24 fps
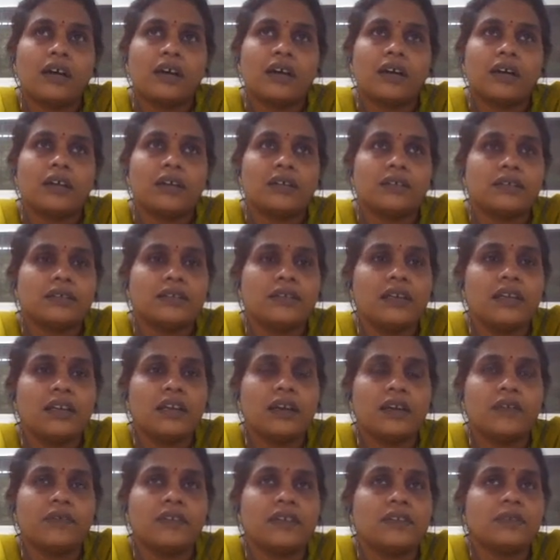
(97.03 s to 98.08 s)
in the C
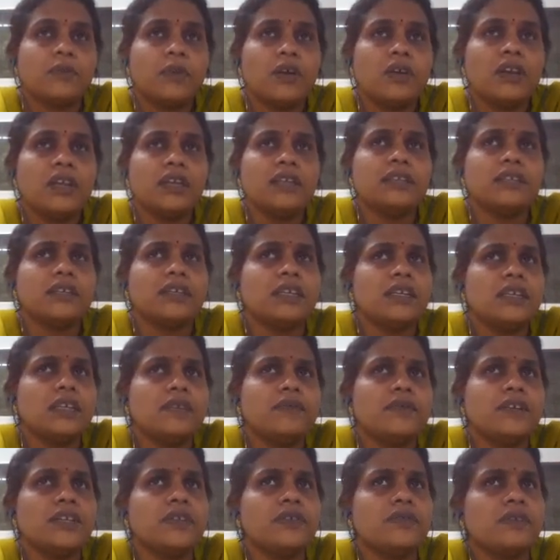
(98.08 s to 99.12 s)
language. Smallest
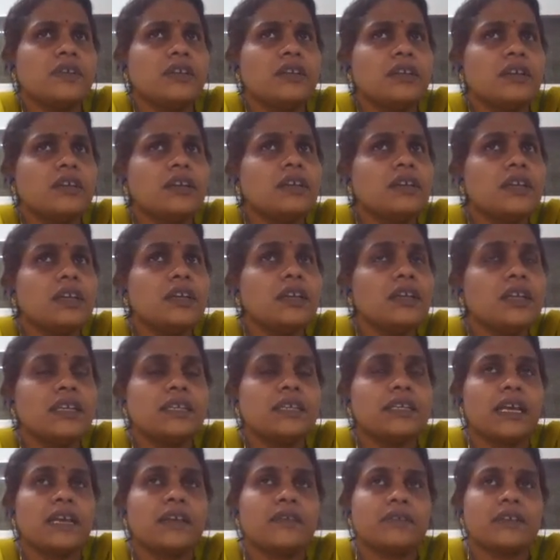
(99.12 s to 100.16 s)
individual in
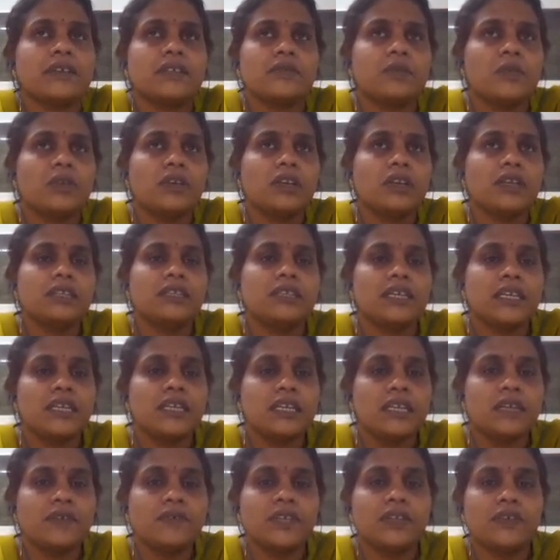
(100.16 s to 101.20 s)
English language. Smallest
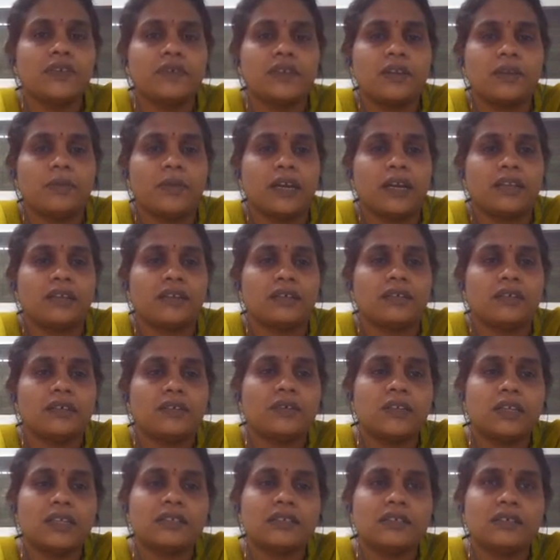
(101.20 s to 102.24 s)
individual part.
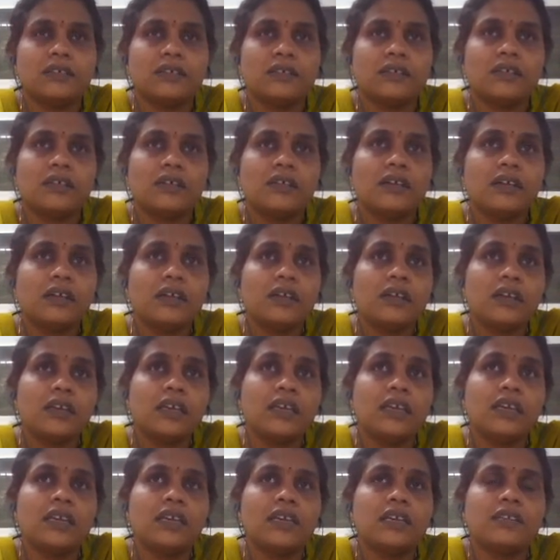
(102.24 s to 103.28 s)
What is it?
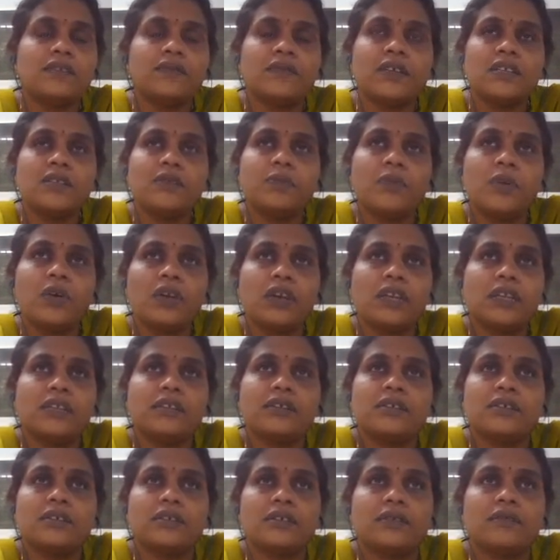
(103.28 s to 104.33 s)
He is one
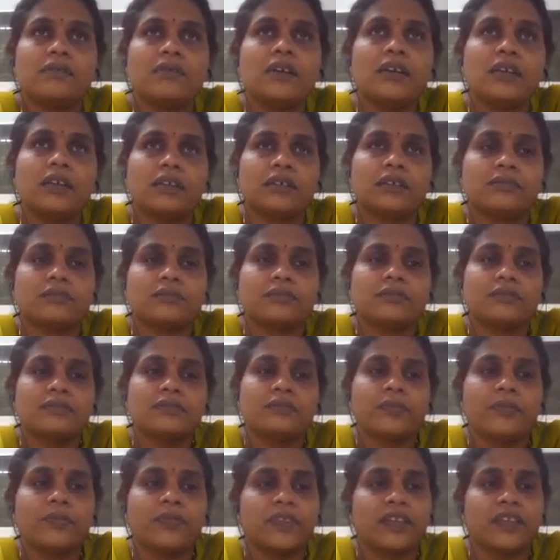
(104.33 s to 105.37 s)
smallest word.
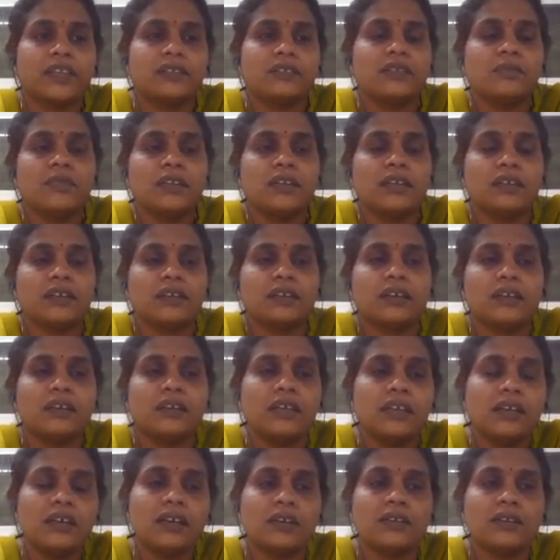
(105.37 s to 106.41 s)
Similarly,
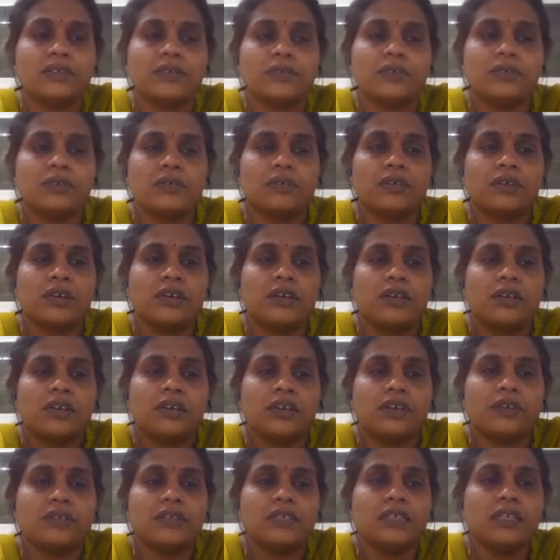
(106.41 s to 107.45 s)
here also
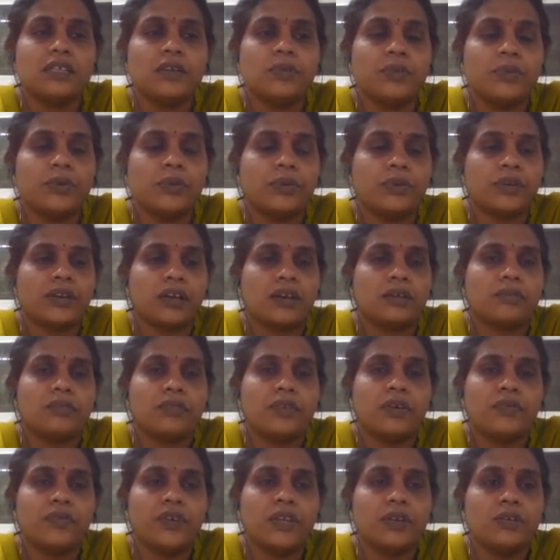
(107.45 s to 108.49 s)
you see the
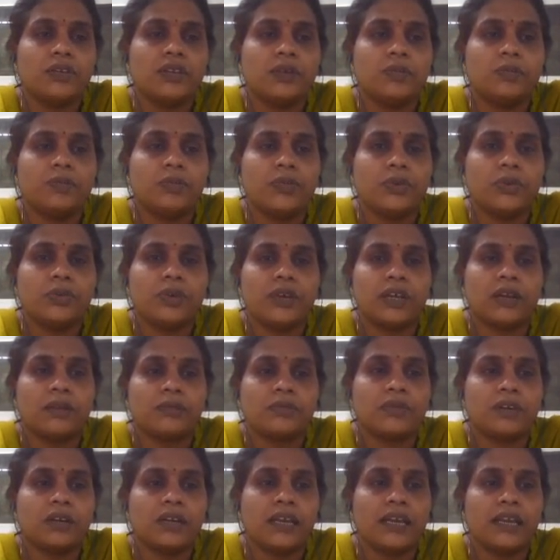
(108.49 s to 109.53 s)
program. We know the
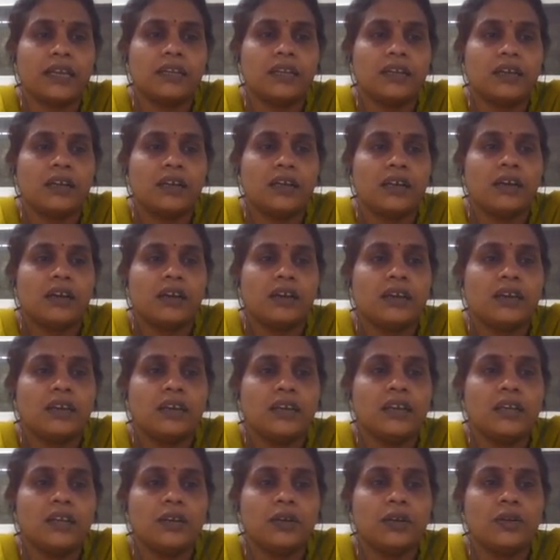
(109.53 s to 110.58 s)
program, right?
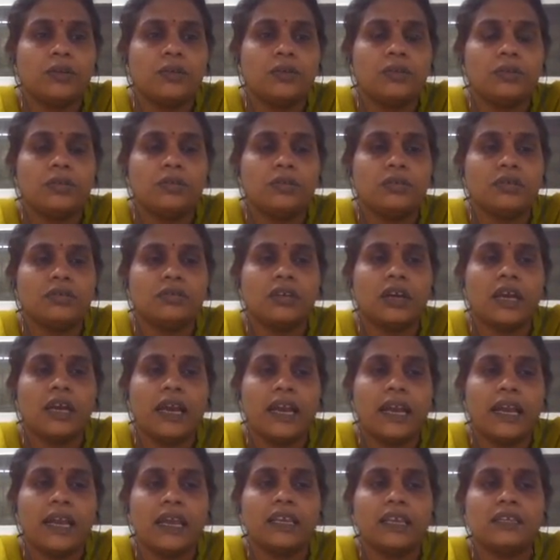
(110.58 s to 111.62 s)
Include,
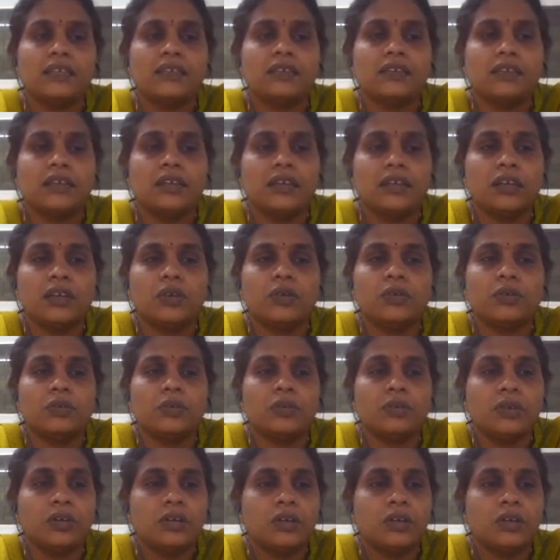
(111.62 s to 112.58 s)
hash, include.